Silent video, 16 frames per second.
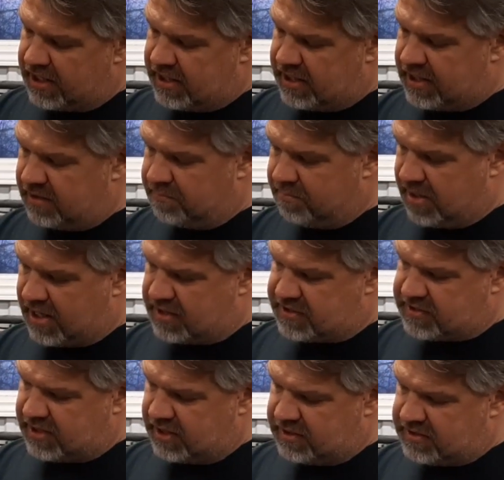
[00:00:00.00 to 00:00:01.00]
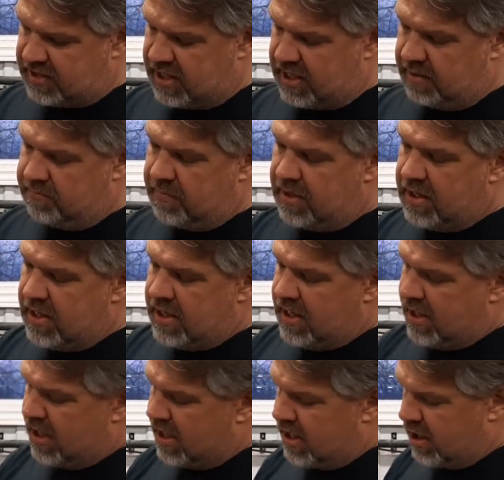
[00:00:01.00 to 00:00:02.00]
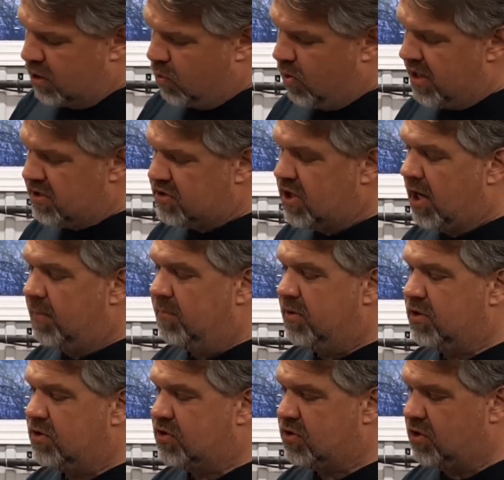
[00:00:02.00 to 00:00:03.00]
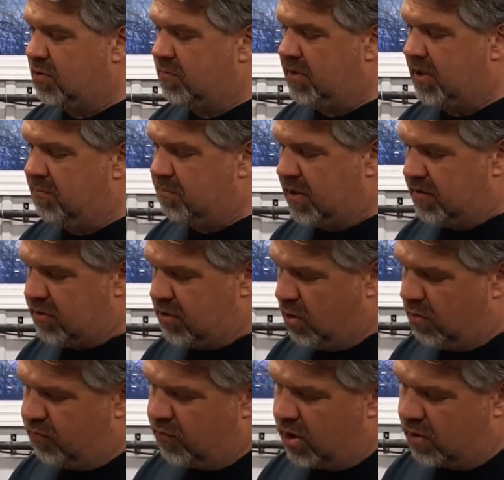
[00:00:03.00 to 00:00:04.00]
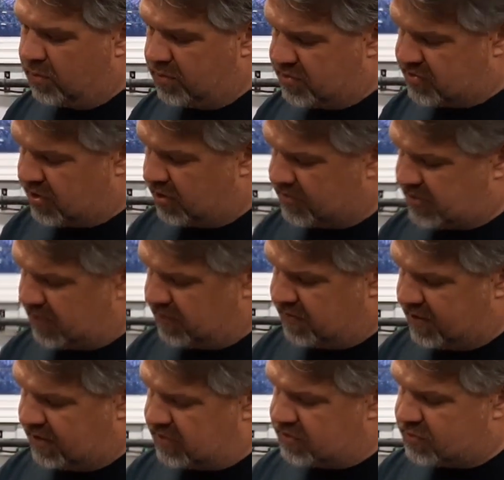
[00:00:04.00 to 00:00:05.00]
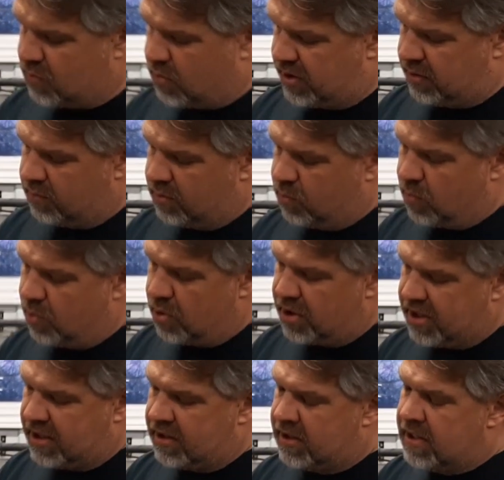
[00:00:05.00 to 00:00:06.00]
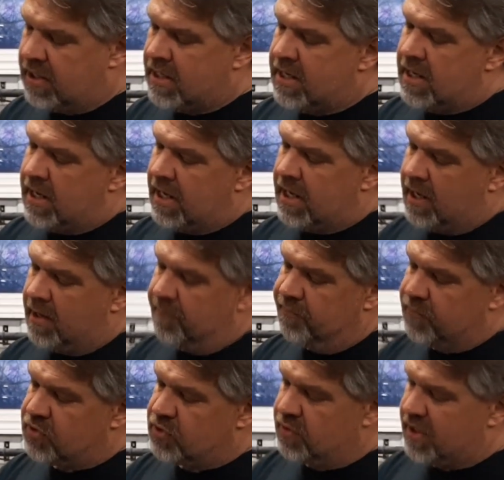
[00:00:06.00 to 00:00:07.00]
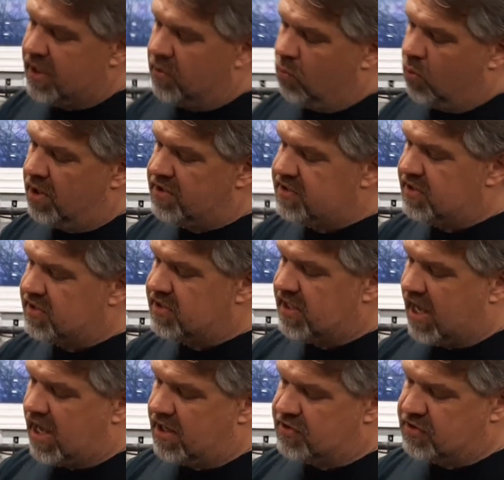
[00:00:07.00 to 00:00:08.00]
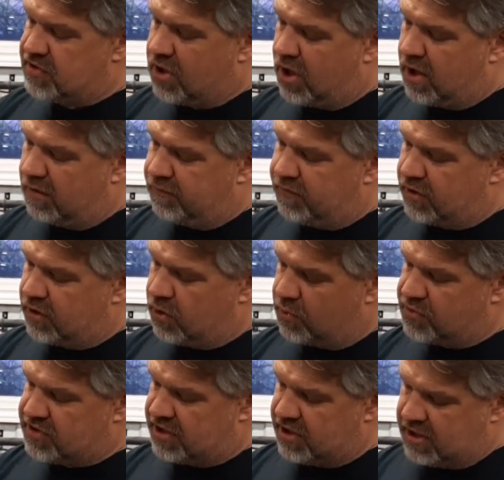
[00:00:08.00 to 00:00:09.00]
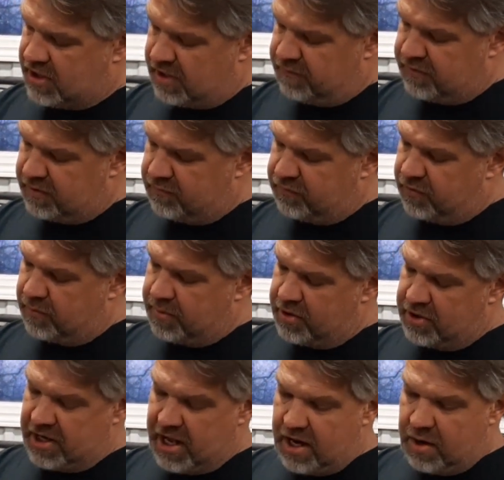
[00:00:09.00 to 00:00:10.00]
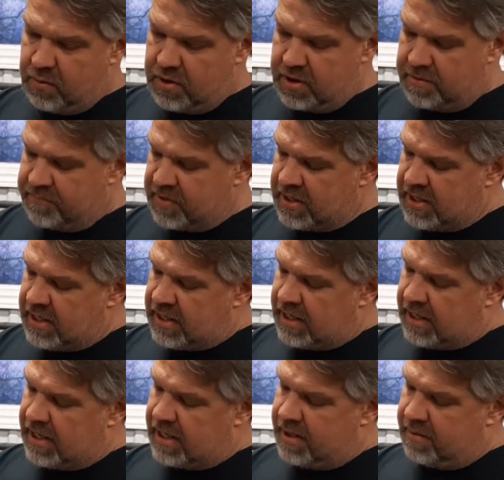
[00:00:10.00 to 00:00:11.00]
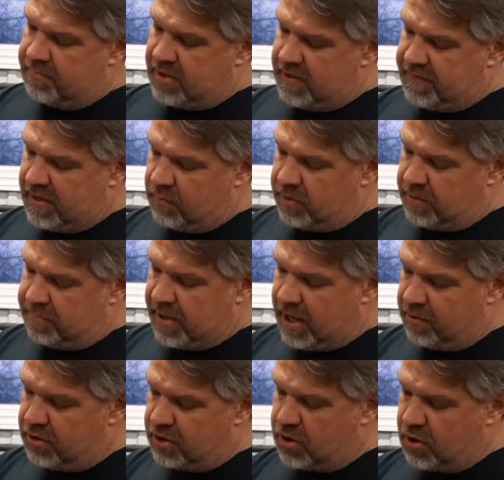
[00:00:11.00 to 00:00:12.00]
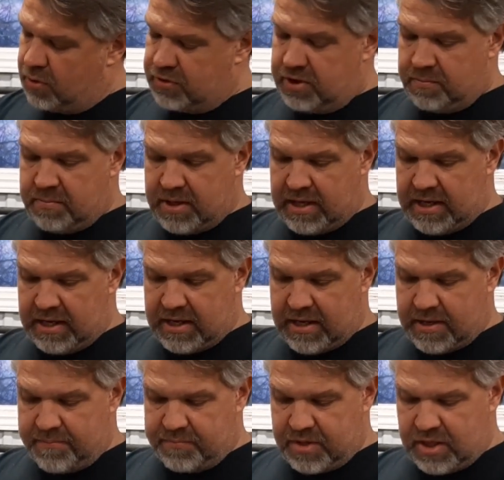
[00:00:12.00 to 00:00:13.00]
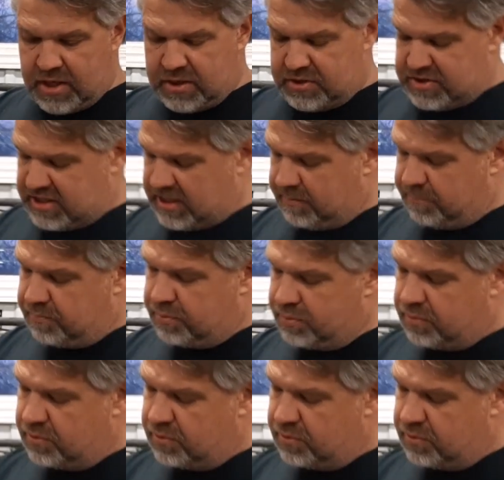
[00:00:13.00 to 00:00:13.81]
heat masking tape. Quite time consuming, but the overall result I think is quite rewarding. So then once it's gassed off, it goes in an oven for about an hour. And then we powder coat them a deep